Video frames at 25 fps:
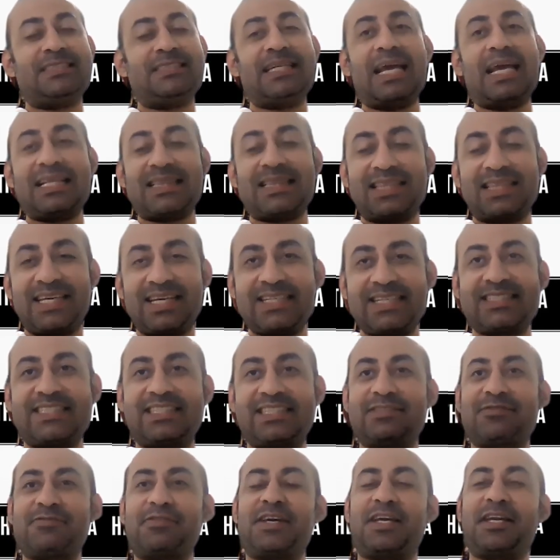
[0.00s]
Ethics
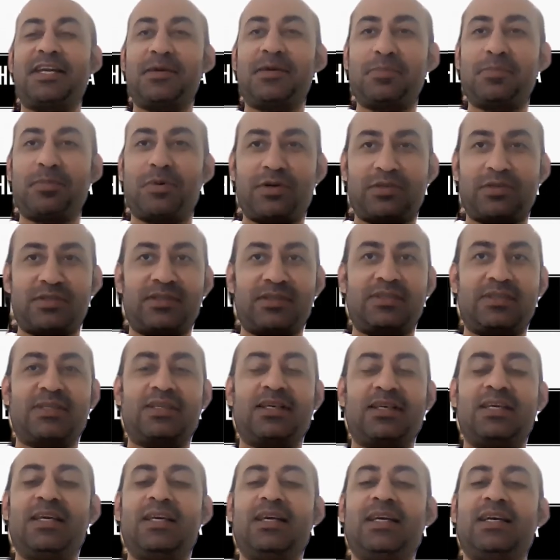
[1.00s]
is very important.
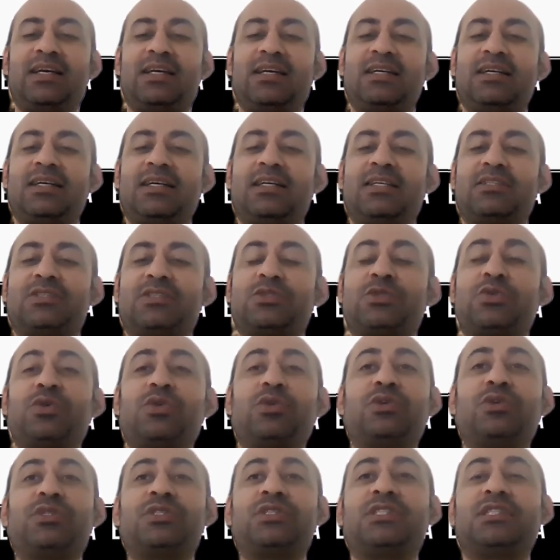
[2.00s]

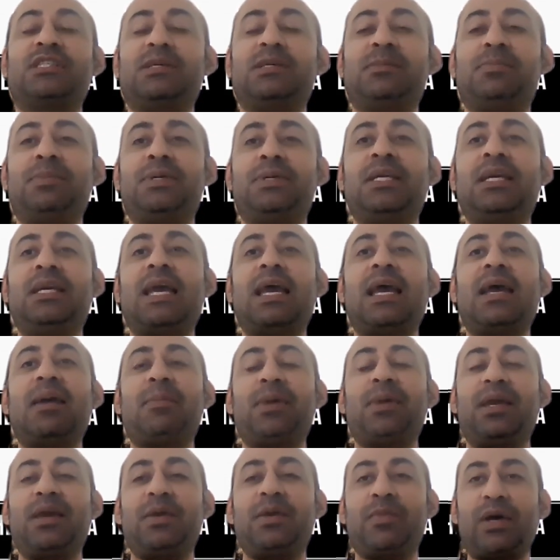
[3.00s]
So
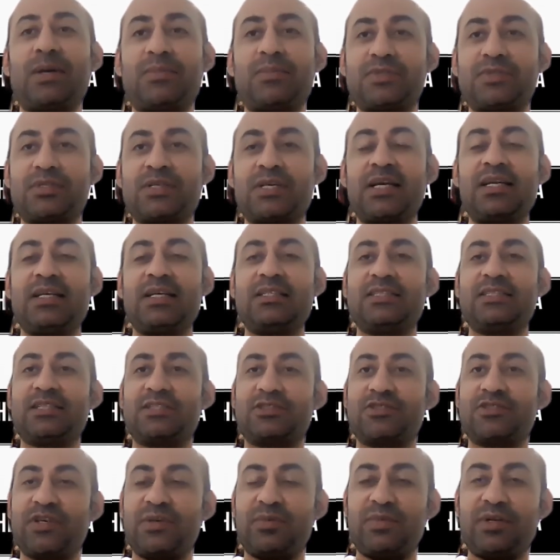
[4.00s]
CPMA website is
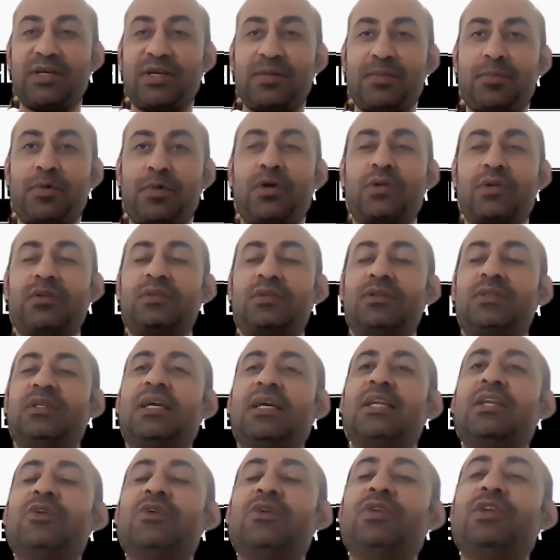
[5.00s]
extremely important.
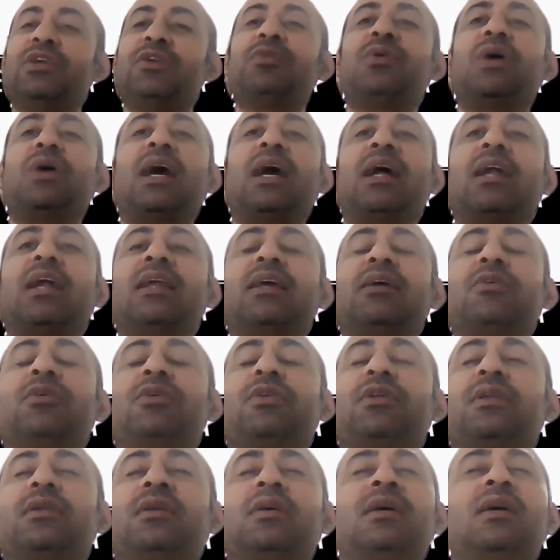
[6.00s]
Then you need to add
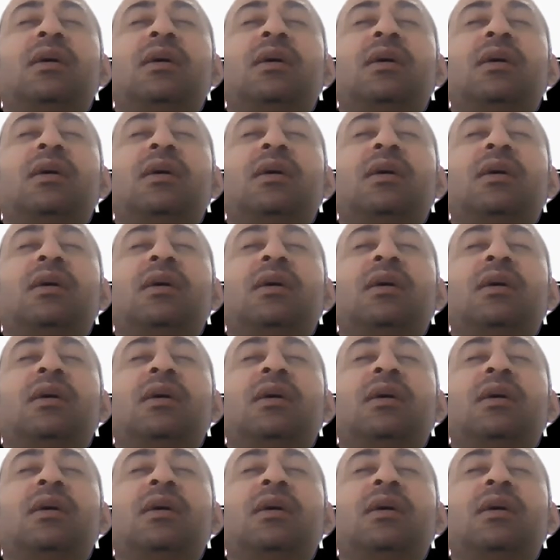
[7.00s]
in,